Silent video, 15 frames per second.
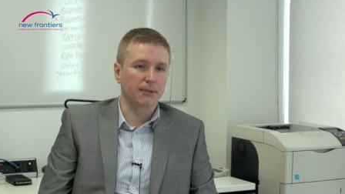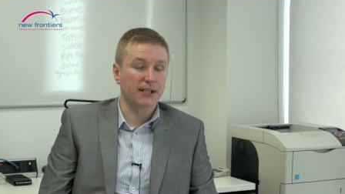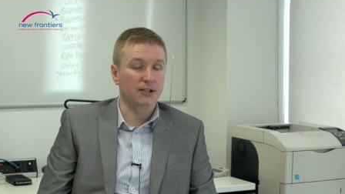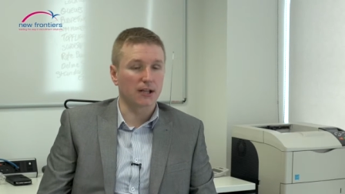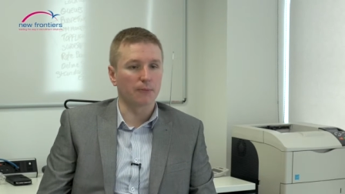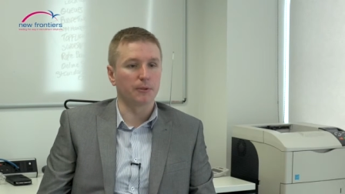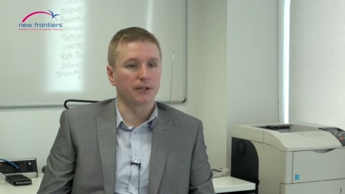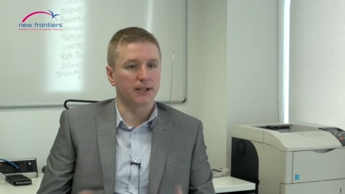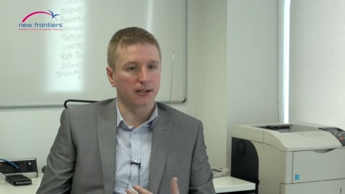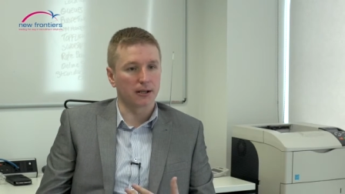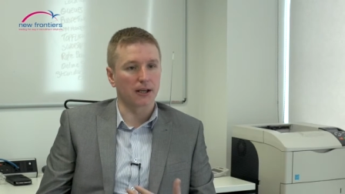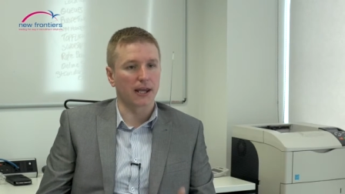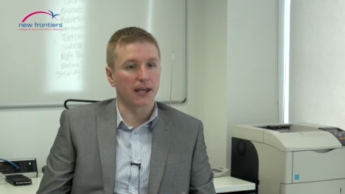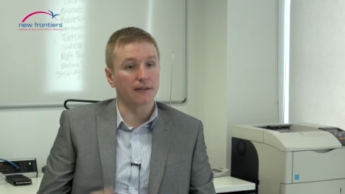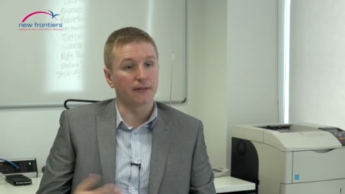and we'll take
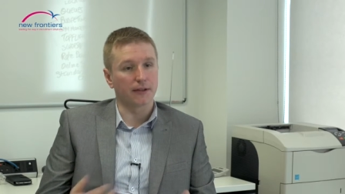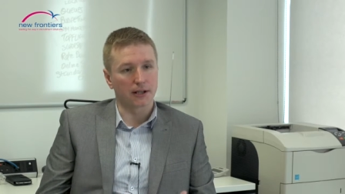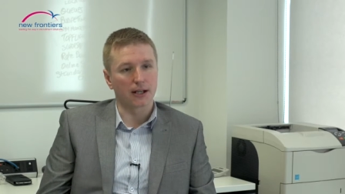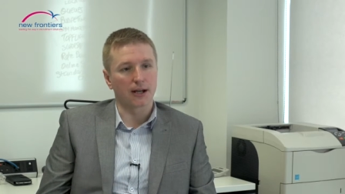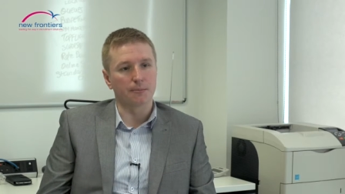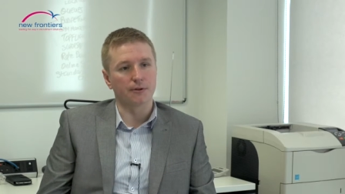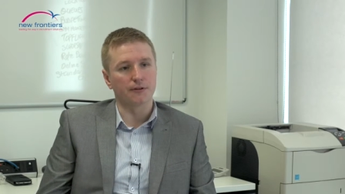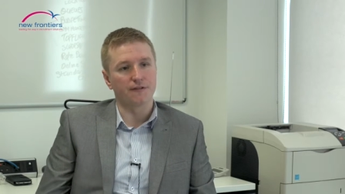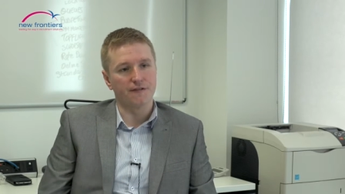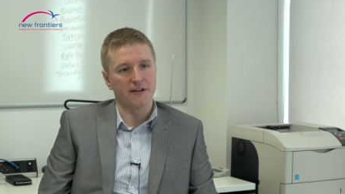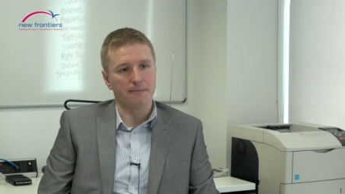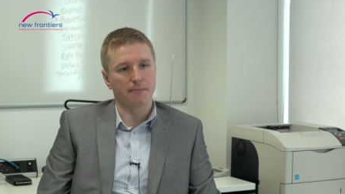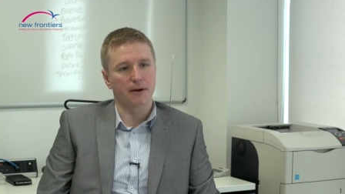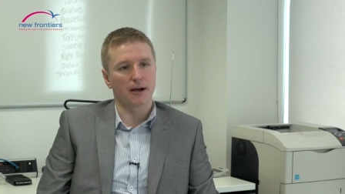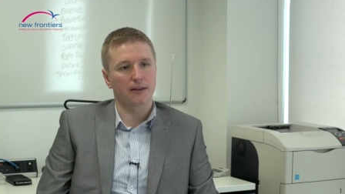again the collaborative
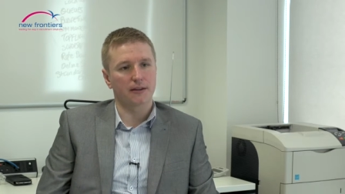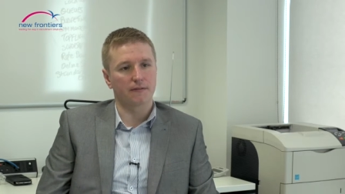feedback